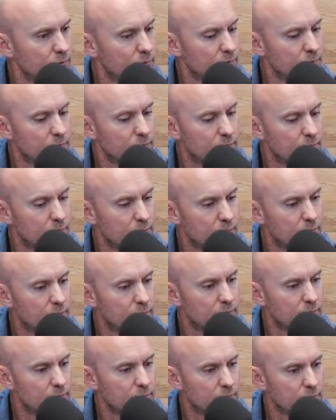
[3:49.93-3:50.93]

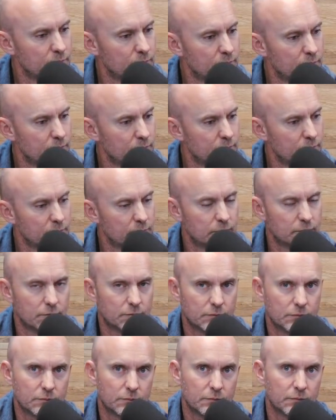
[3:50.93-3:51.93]

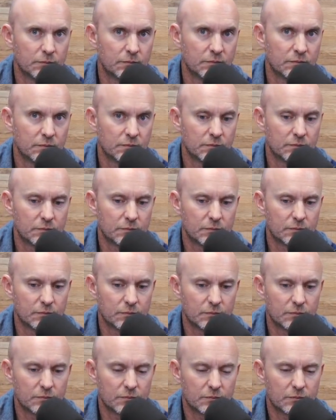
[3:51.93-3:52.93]

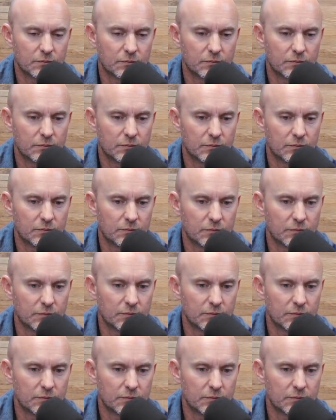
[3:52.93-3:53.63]
(not speaking)